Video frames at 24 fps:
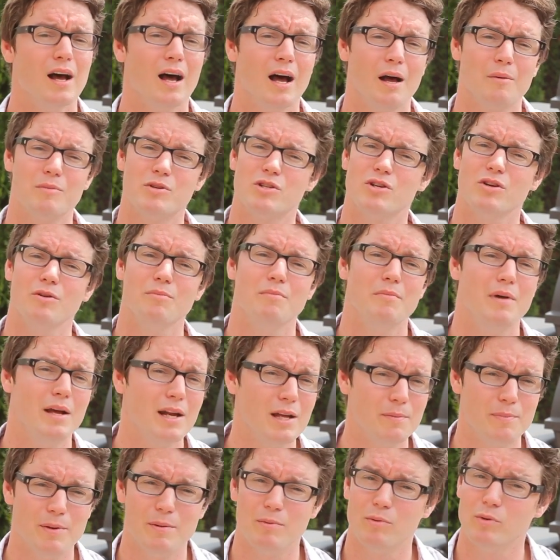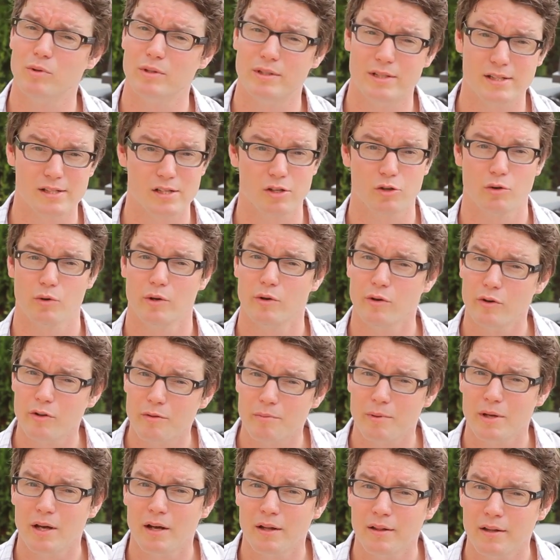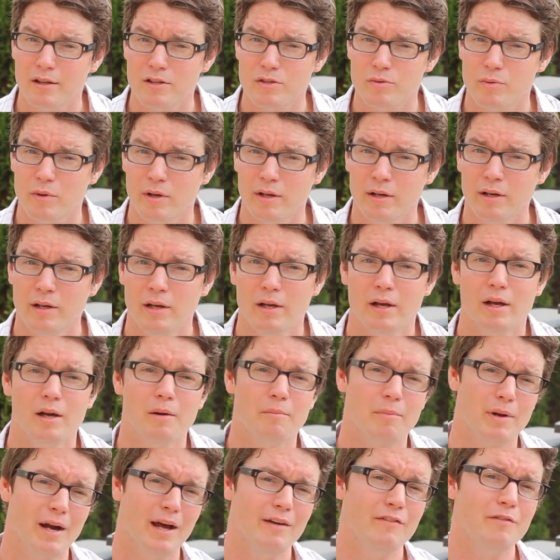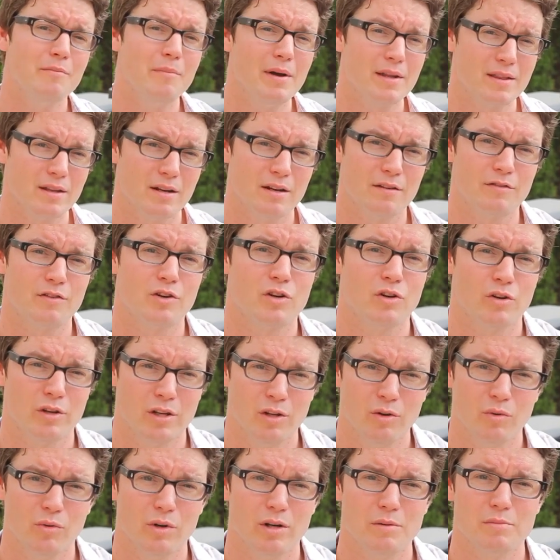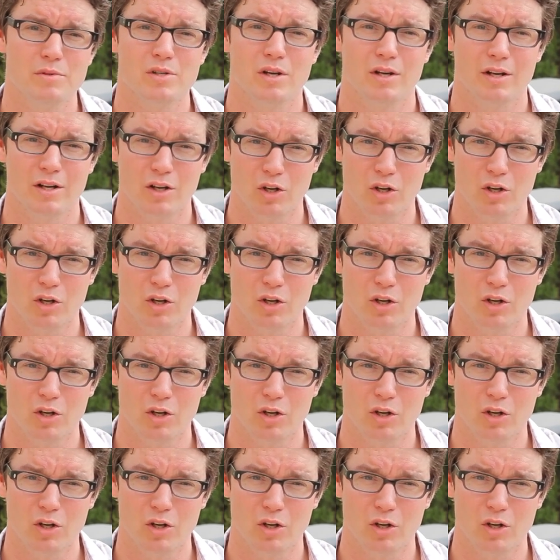I'm sure many people would disagree with me on this one, but I have a method of cooking ribs on a